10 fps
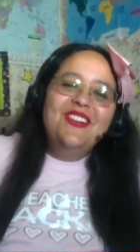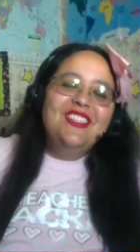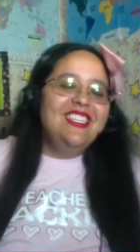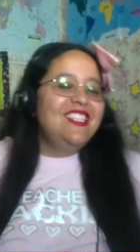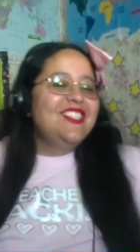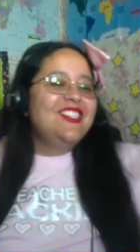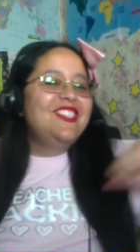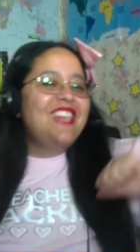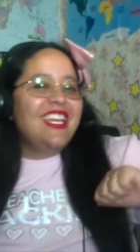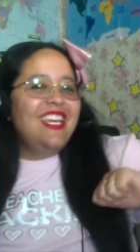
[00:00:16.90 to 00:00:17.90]
Teacher
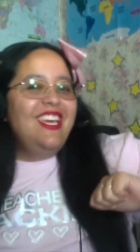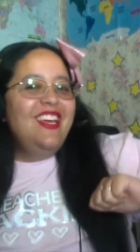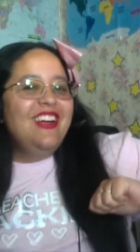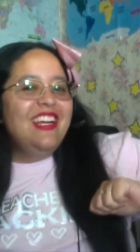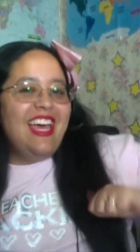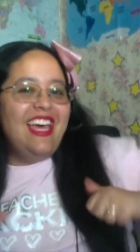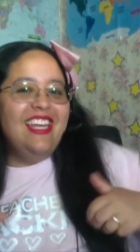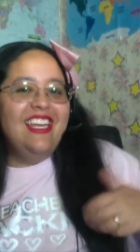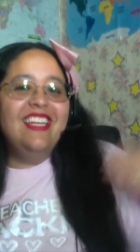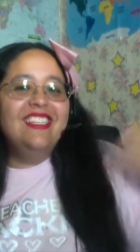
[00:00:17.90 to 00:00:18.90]
Jackie here again,
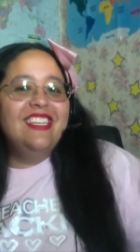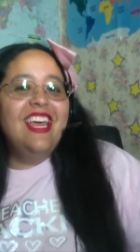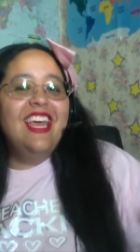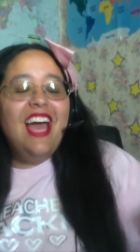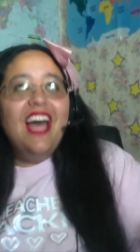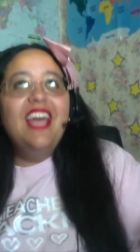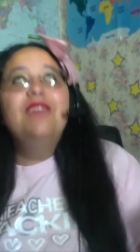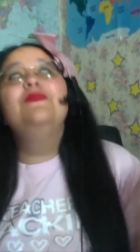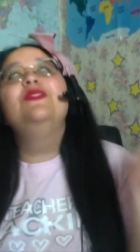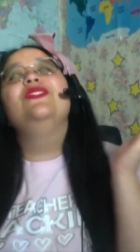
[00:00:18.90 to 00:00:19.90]
and today I
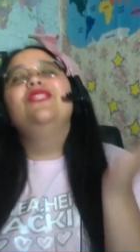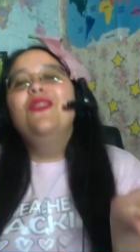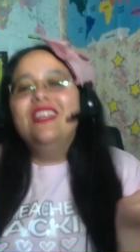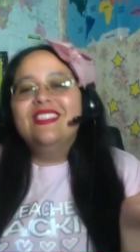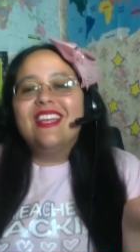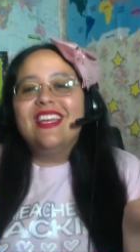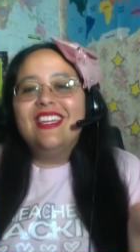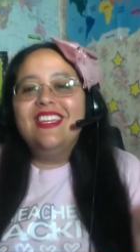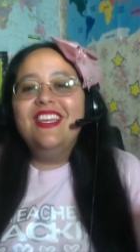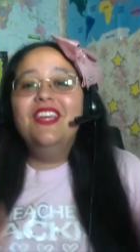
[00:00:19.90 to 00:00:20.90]
am so
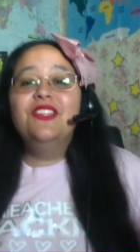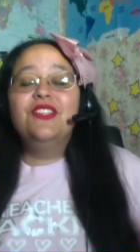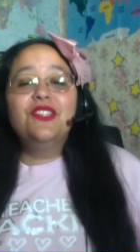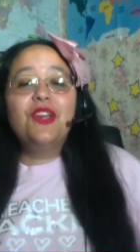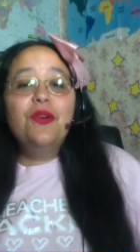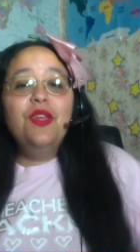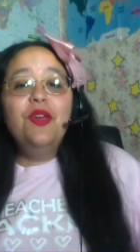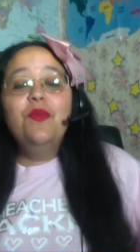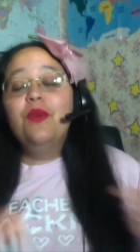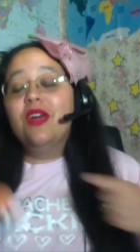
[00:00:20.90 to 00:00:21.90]
excited to show
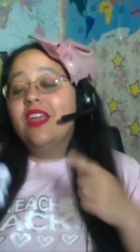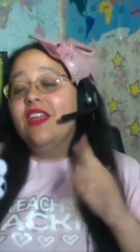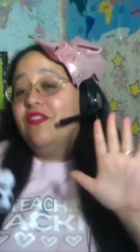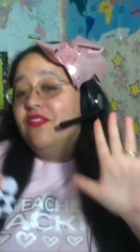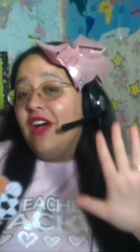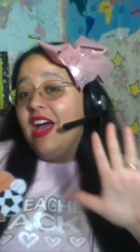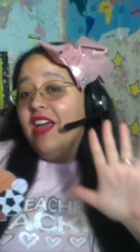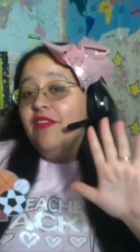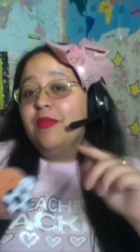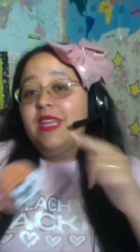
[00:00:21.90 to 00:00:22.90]
you what a
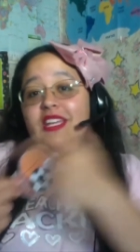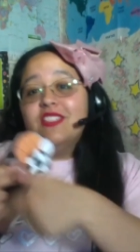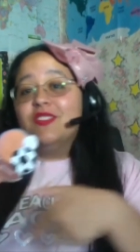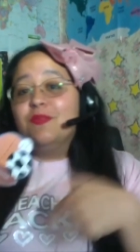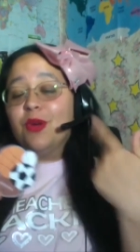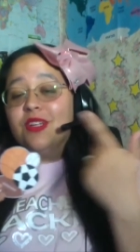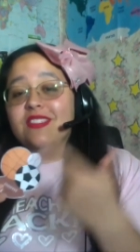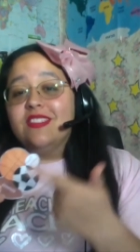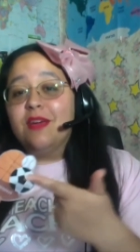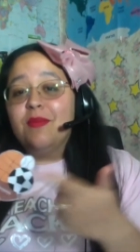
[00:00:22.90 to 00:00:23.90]
5-minute sports
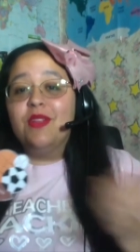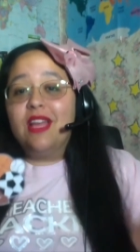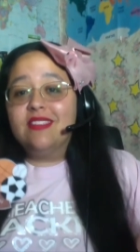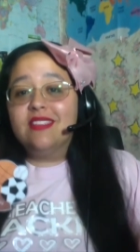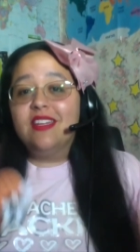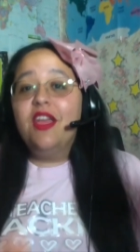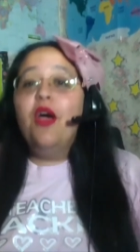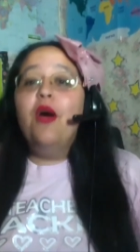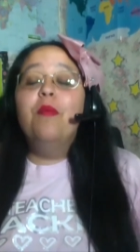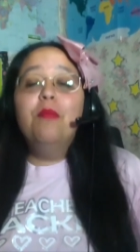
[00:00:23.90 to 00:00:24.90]
demo lesson
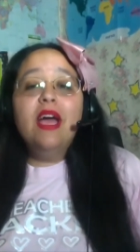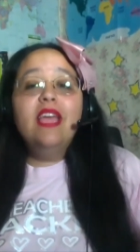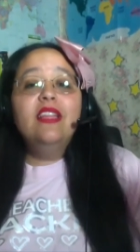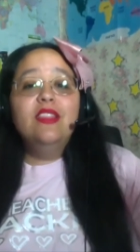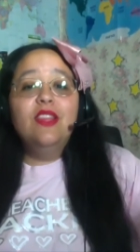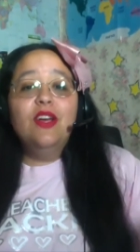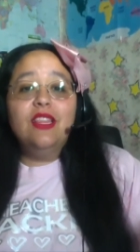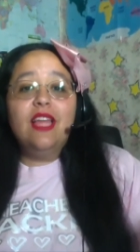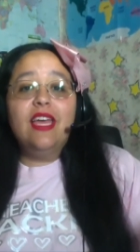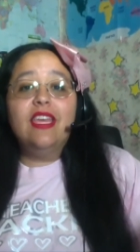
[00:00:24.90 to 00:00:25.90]
might look
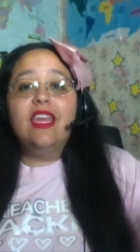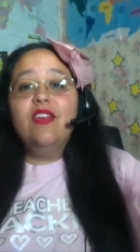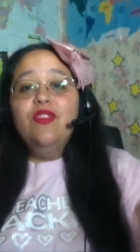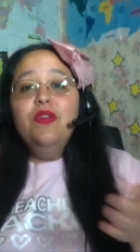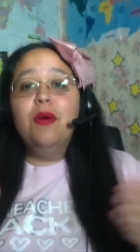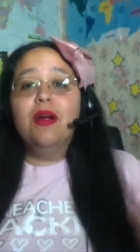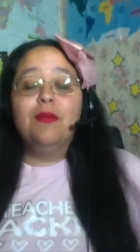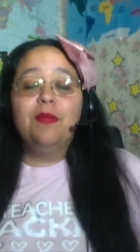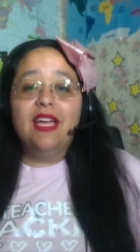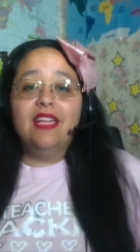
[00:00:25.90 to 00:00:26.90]
like if you are
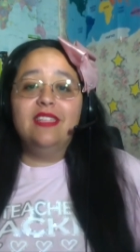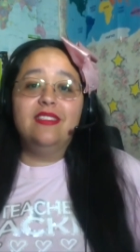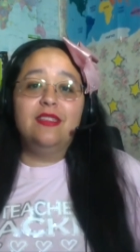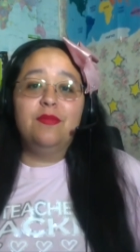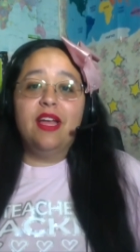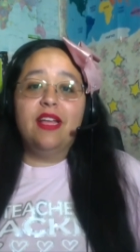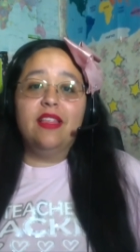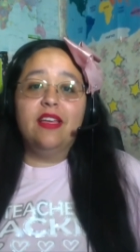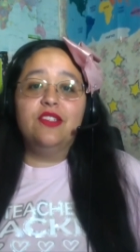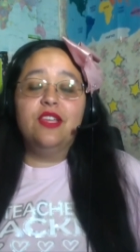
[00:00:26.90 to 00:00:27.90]
applying to Zebra
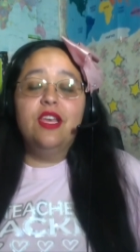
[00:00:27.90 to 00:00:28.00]
English.